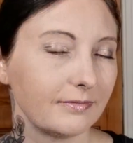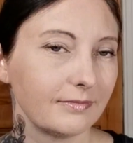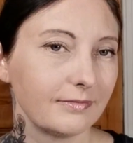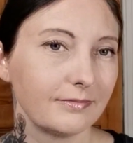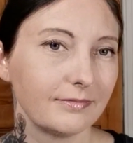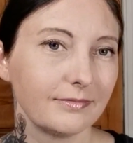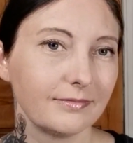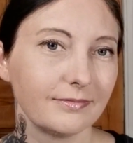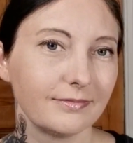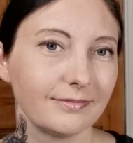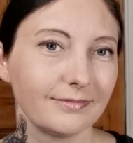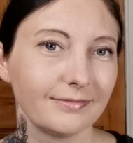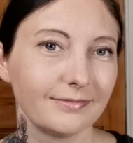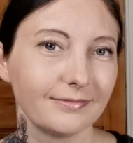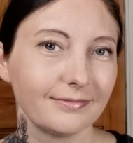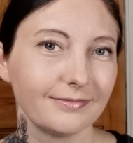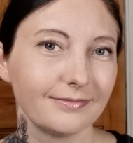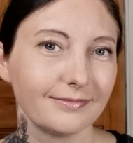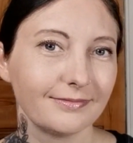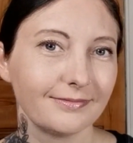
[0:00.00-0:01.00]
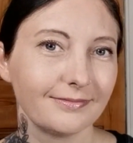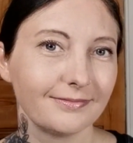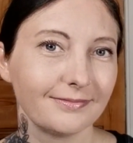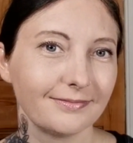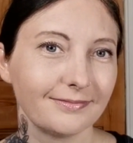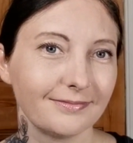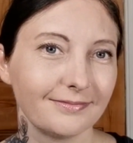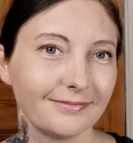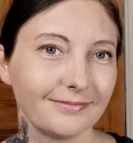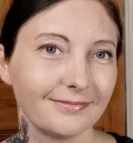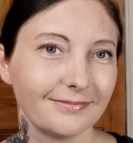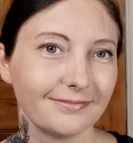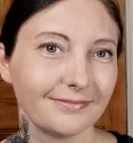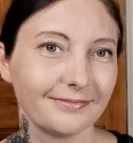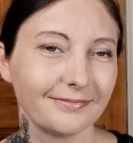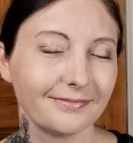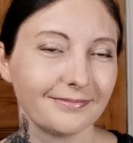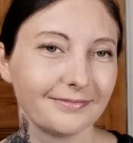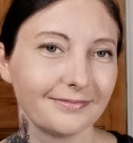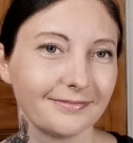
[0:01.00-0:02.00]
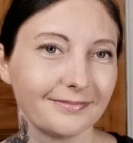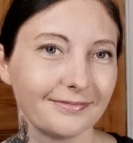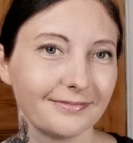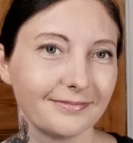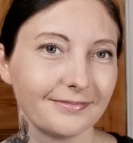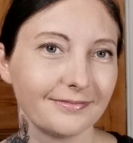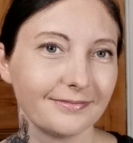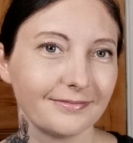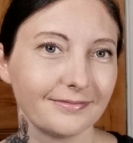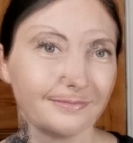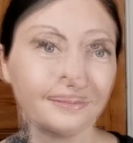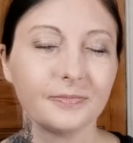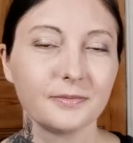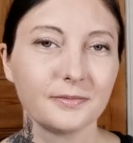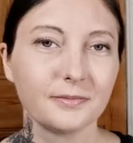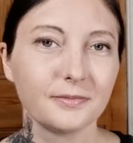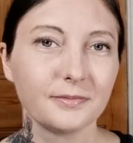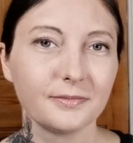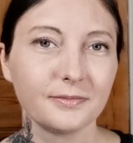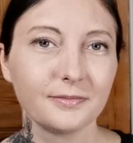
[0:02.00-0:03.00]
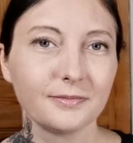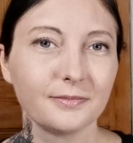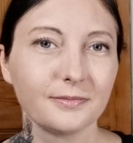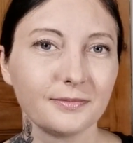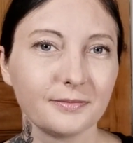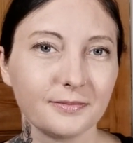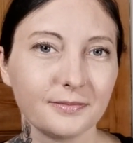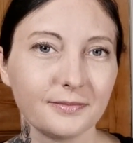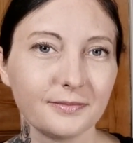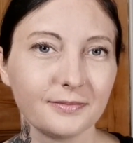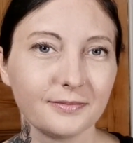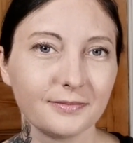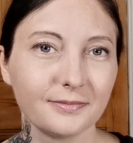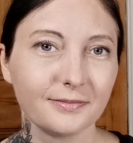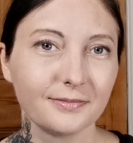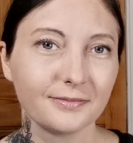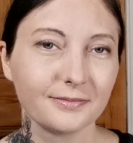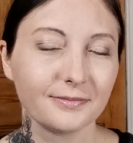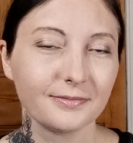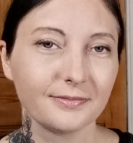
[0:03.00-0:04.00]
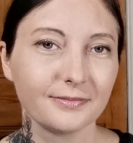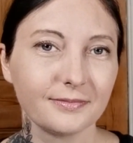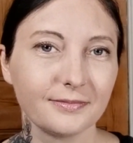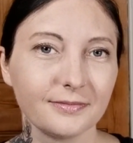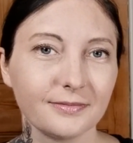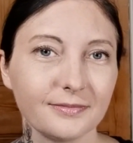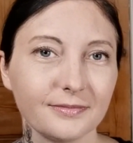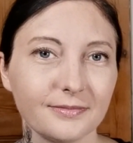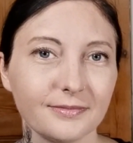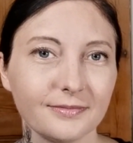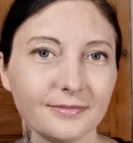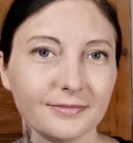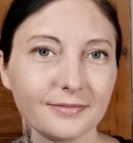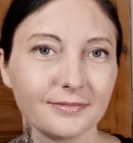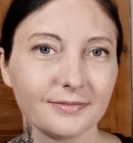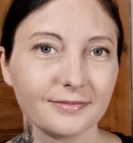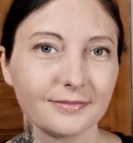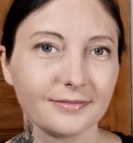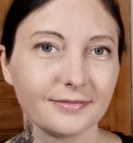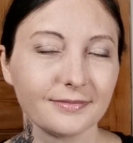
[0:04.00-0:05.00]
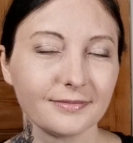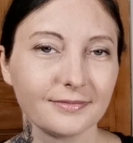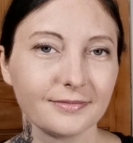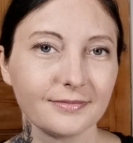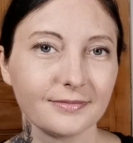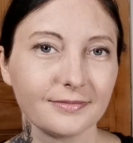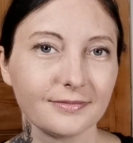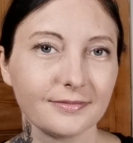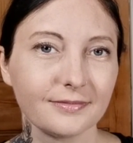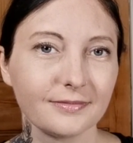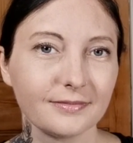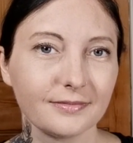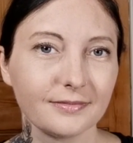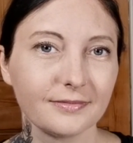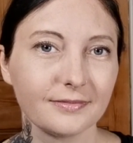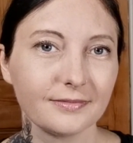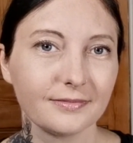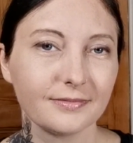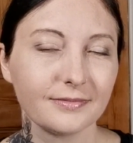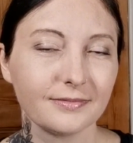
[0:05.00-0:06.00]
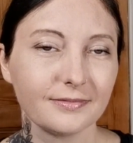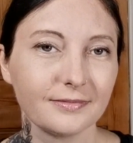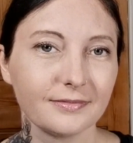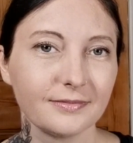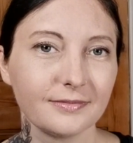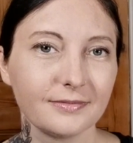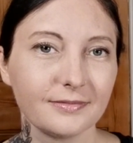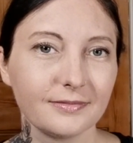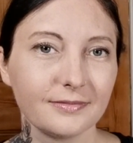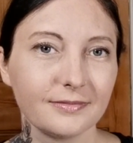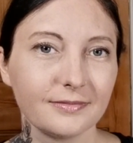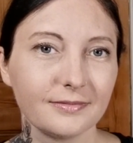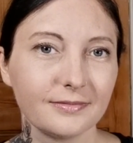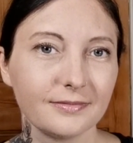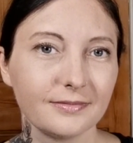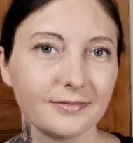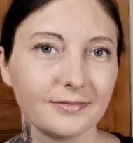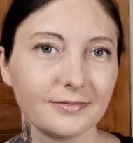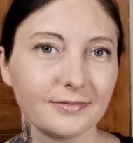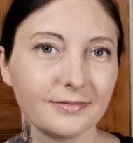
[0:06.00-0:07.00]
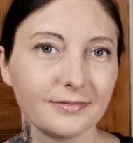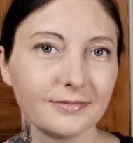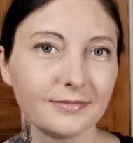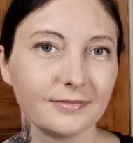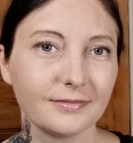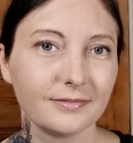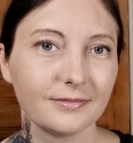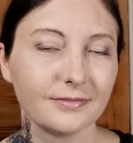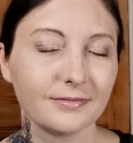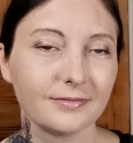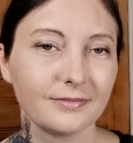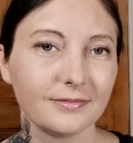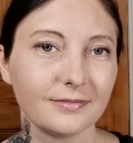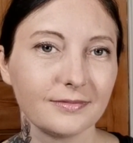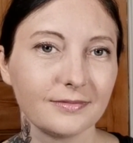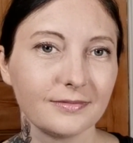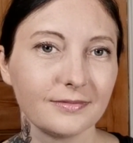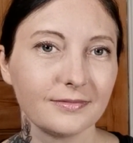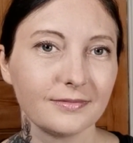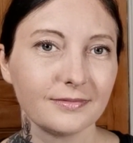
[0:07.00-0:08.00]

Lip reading: [no speech]